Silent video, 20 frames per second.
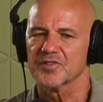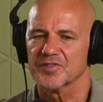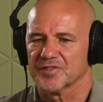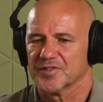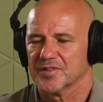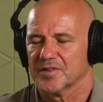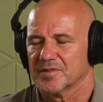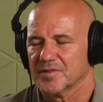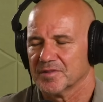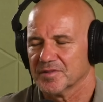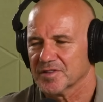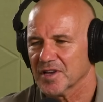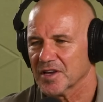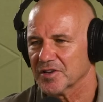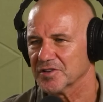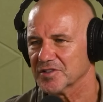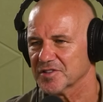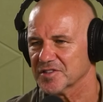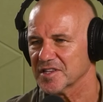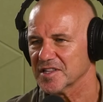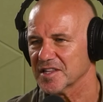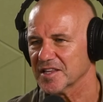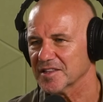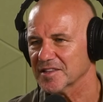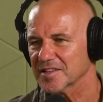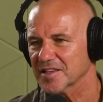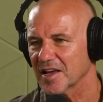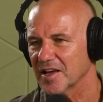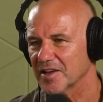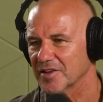So you're
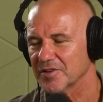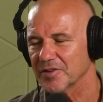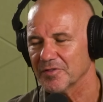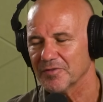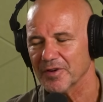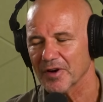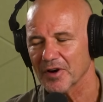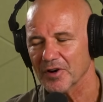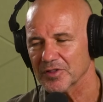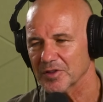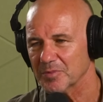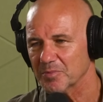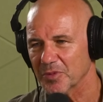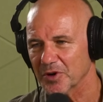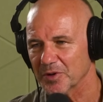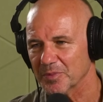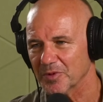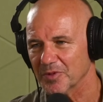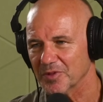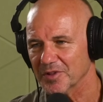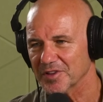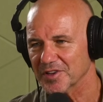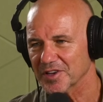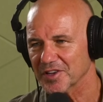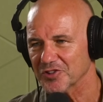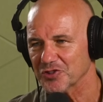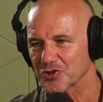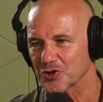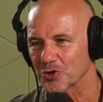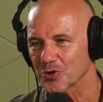sitting, are you finding people that you
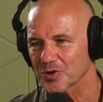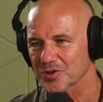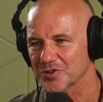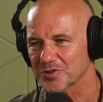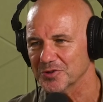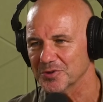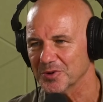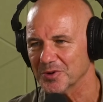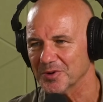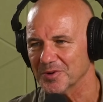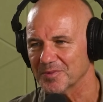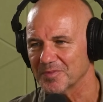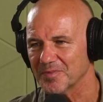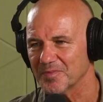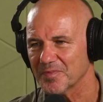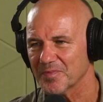can talk to, or?